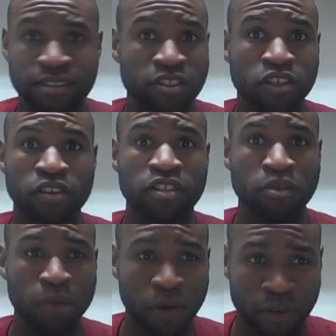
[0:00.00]
he's in charge
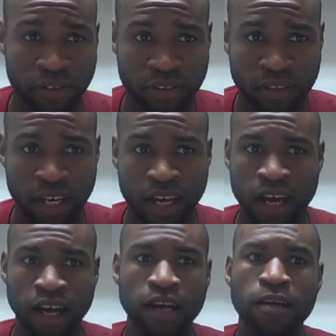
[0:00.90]
of the motors.
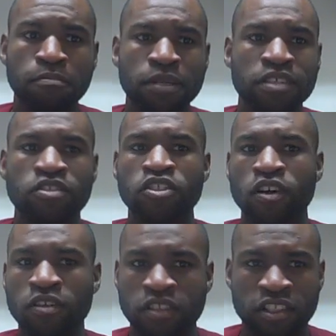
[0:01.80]
He's in
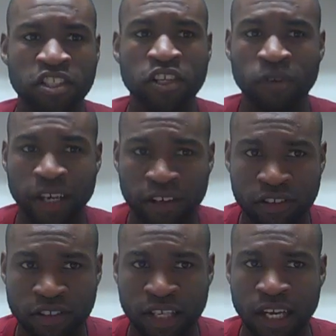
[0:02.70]
charge of the
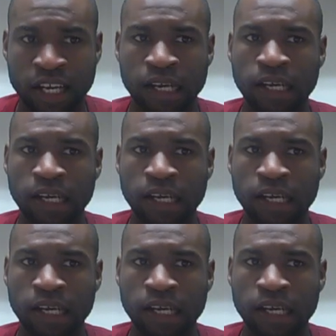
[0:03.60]
generators.